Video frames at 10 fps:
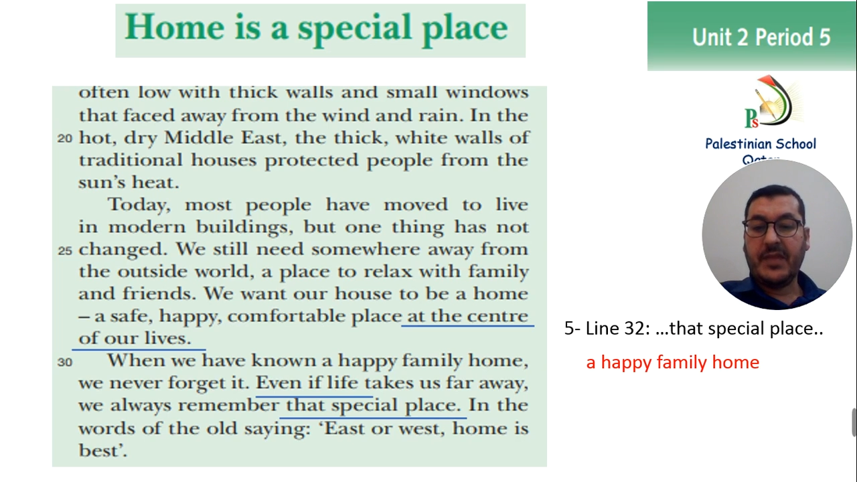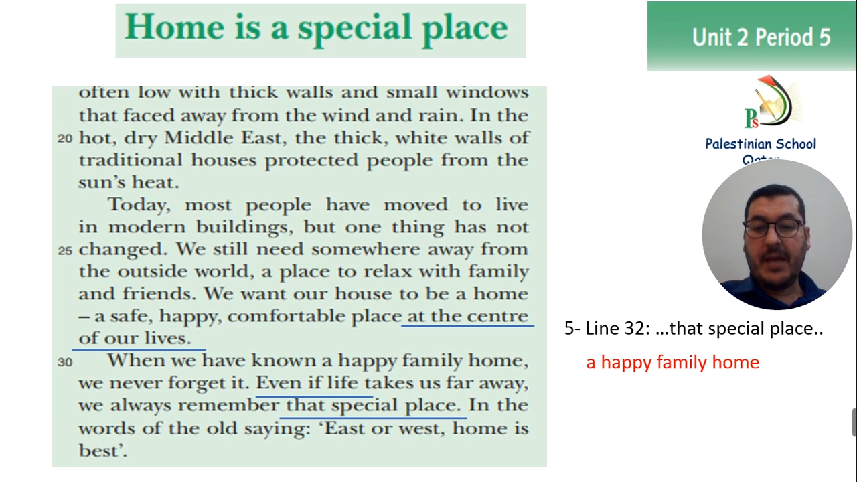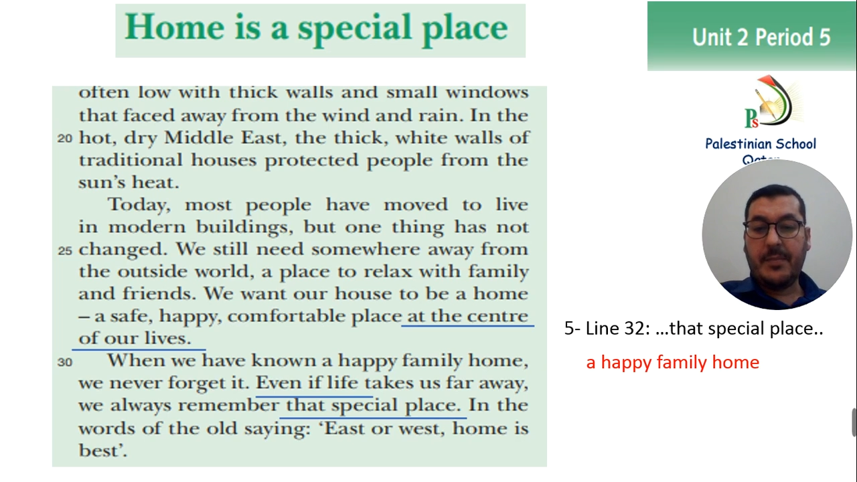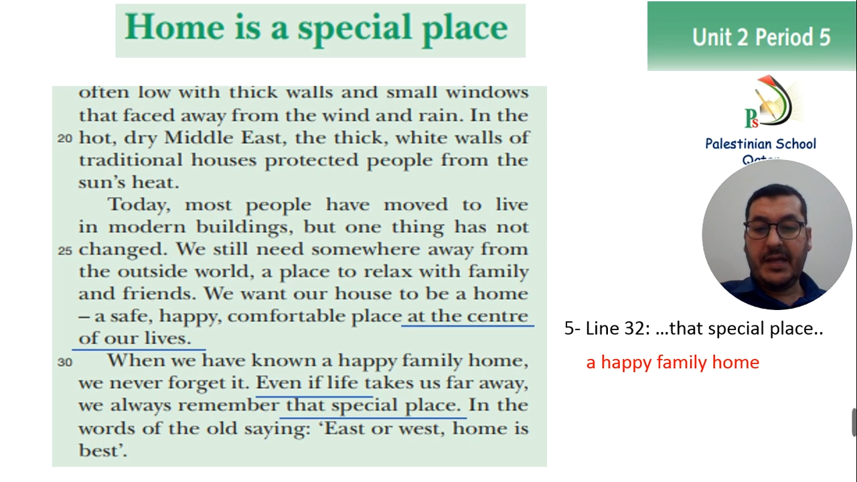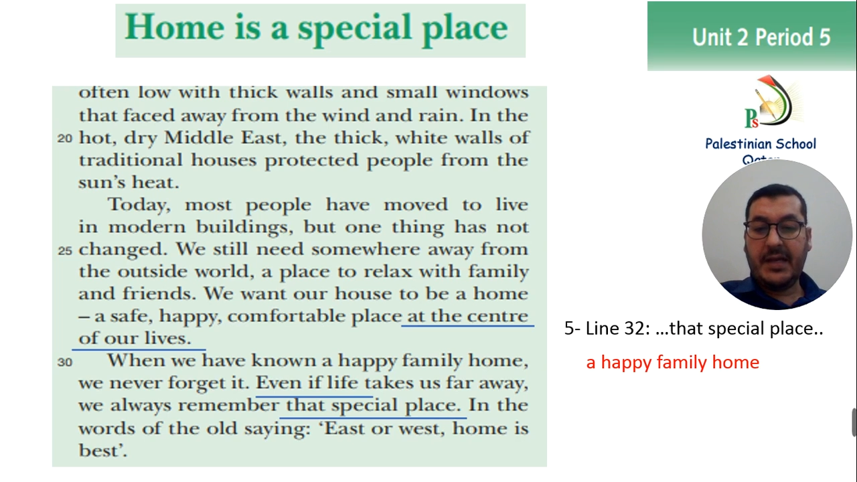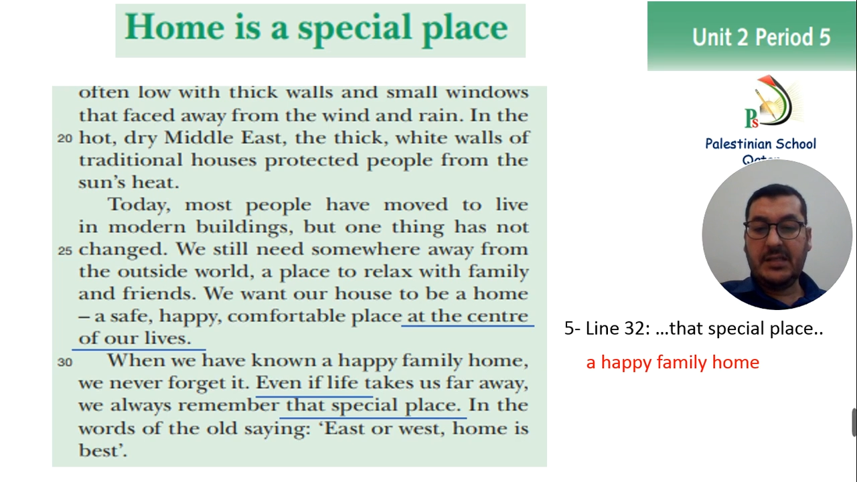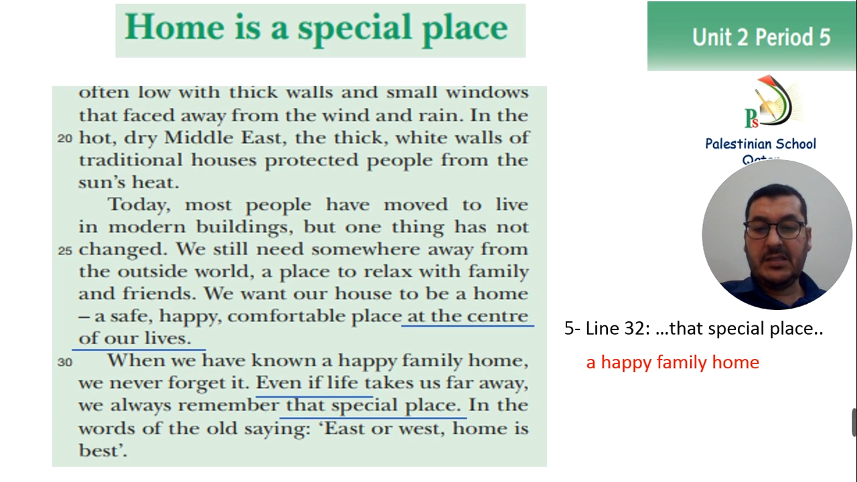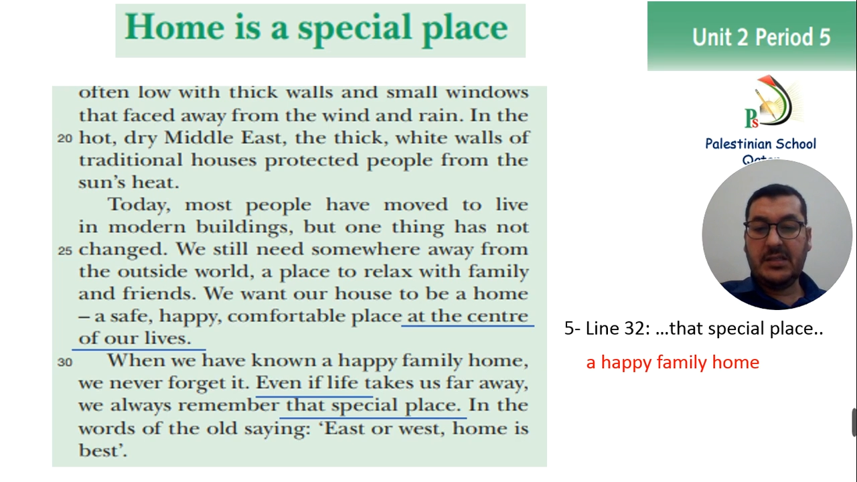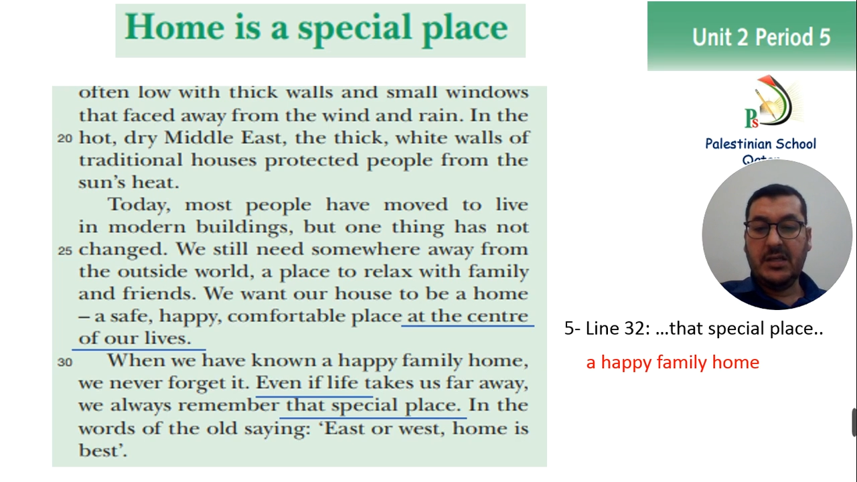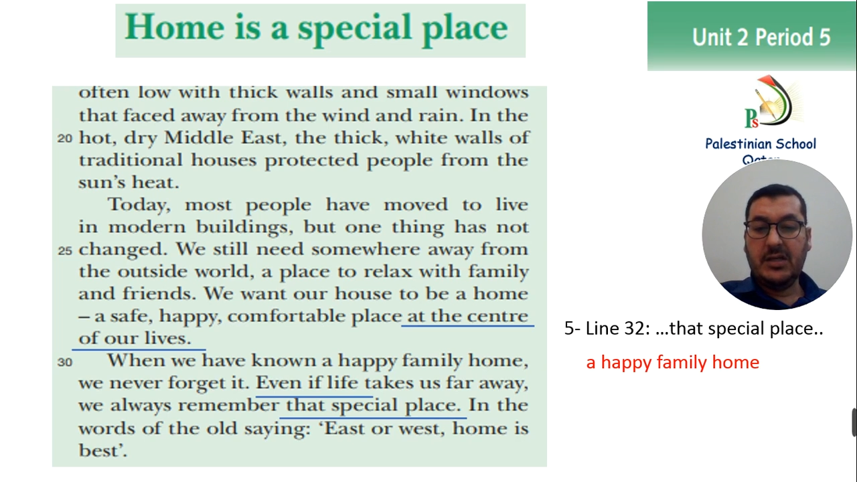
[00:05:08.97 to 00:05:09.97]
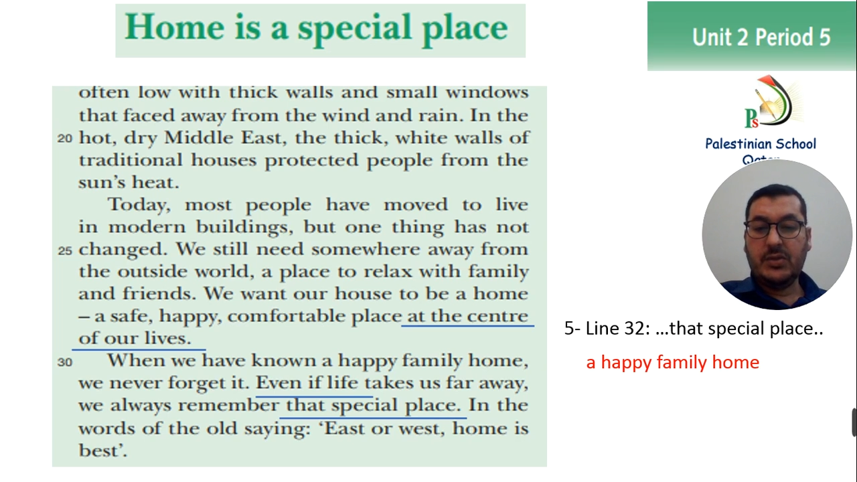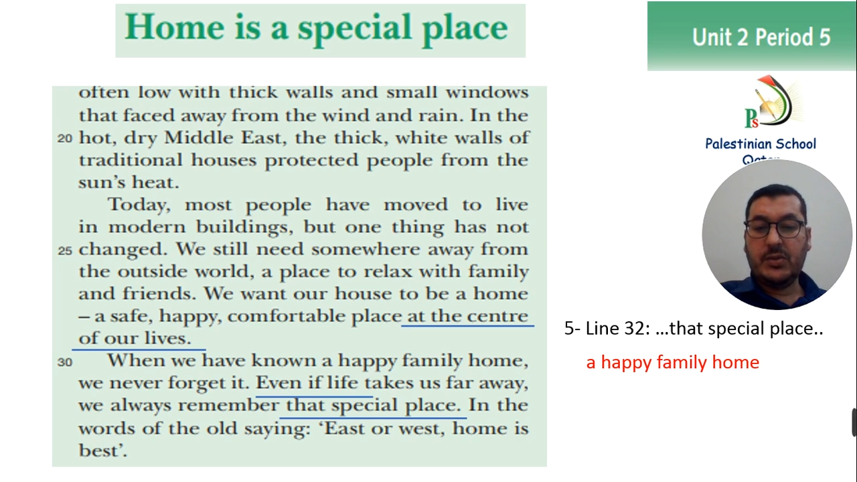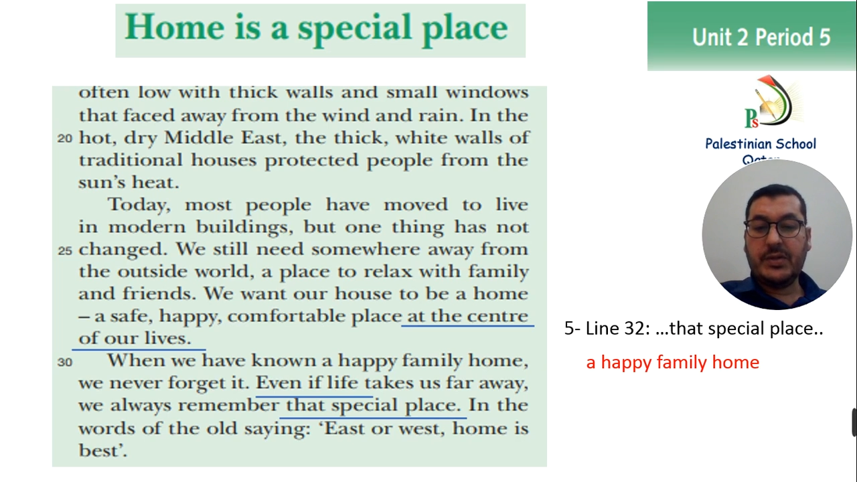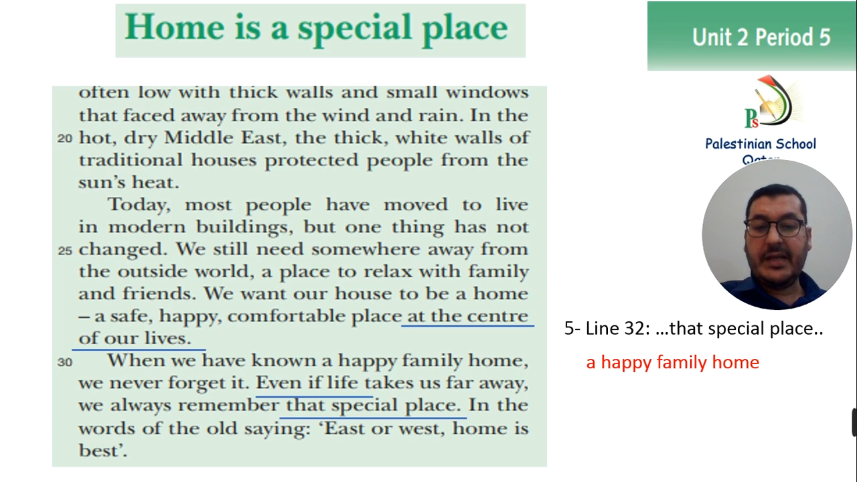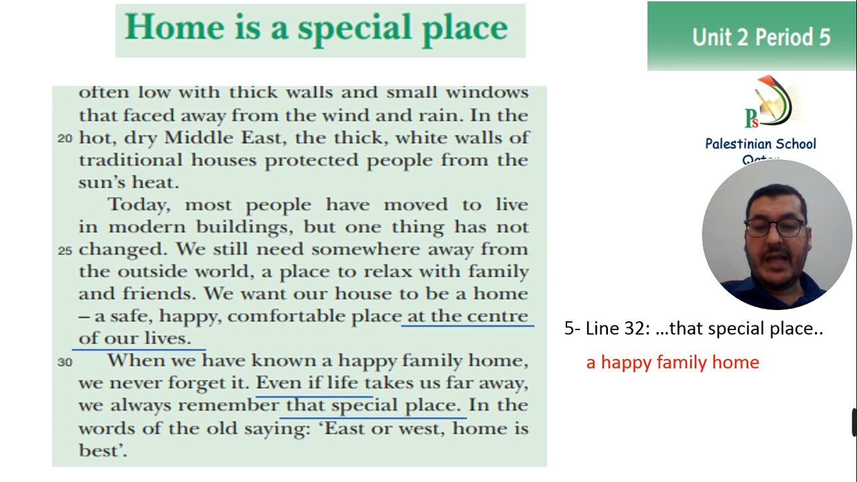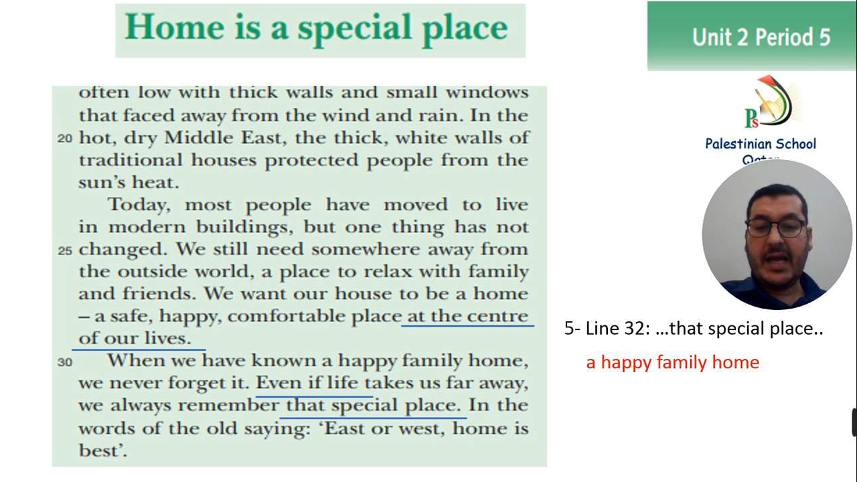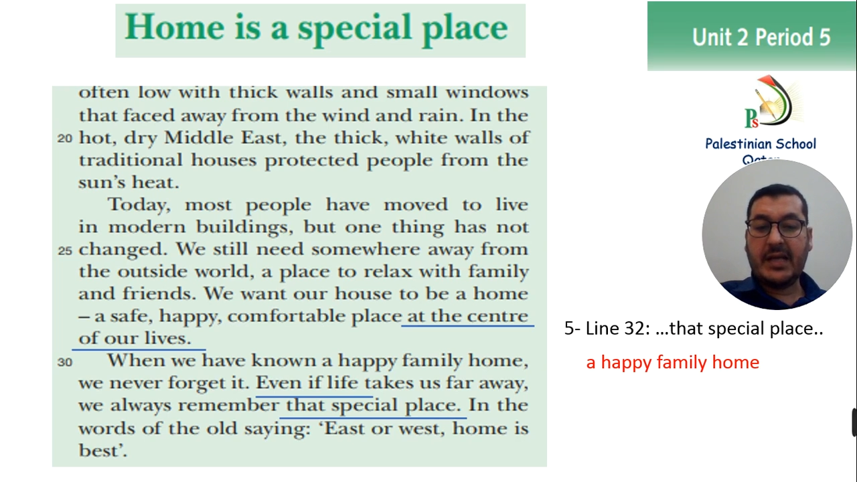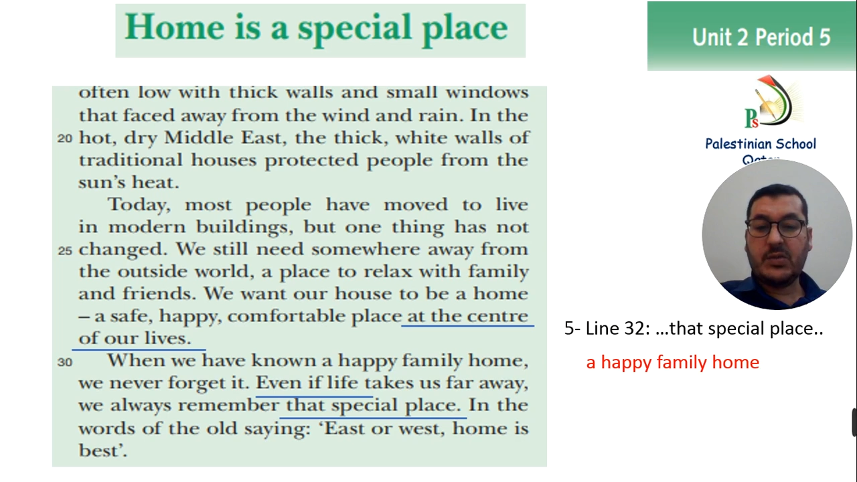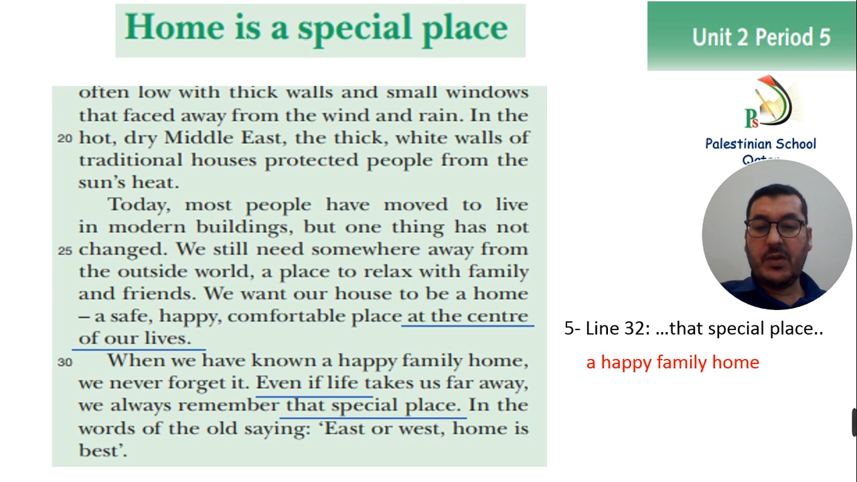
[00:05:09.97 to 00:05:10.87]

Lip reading: a place to relax